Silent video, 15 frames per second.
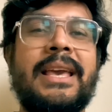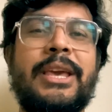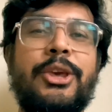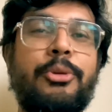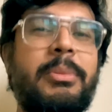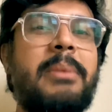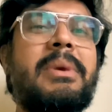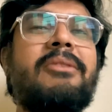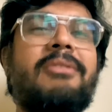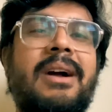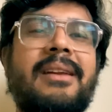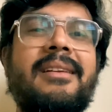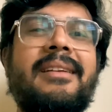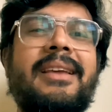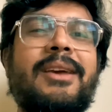You may be
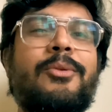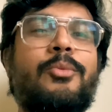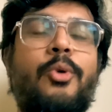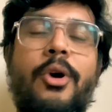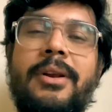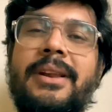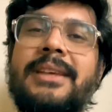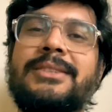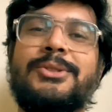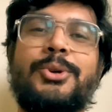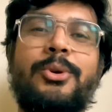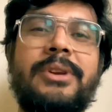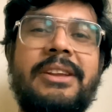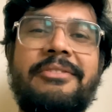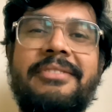wondering what is
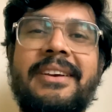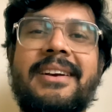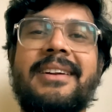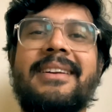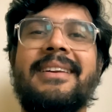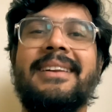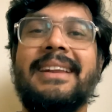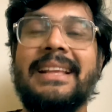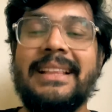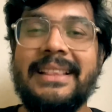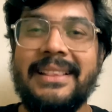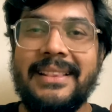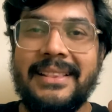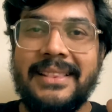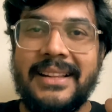so difficult.
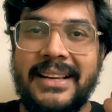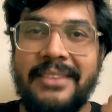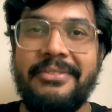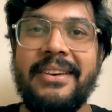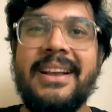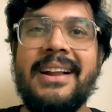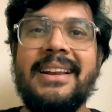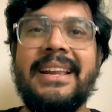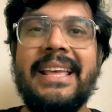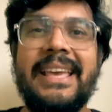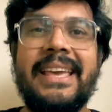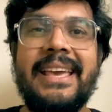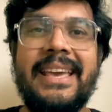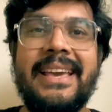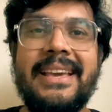The
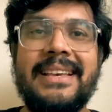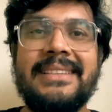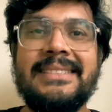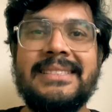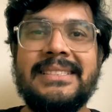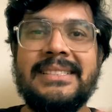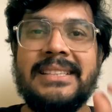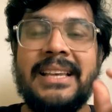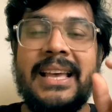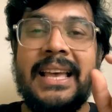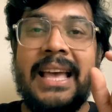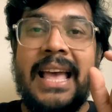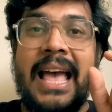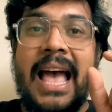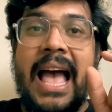difficulty is
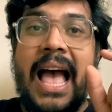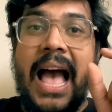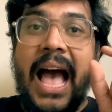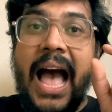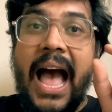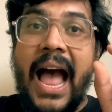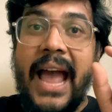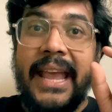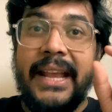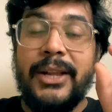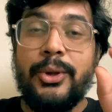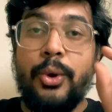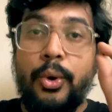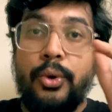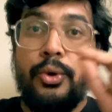I
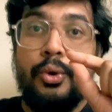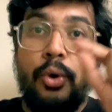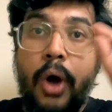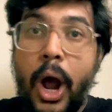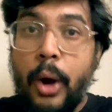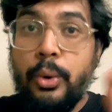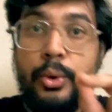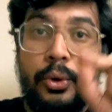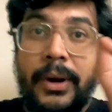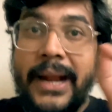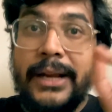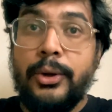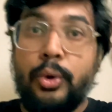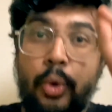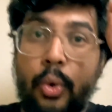don't know how to
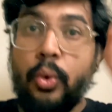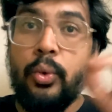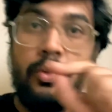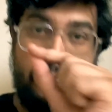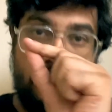write ku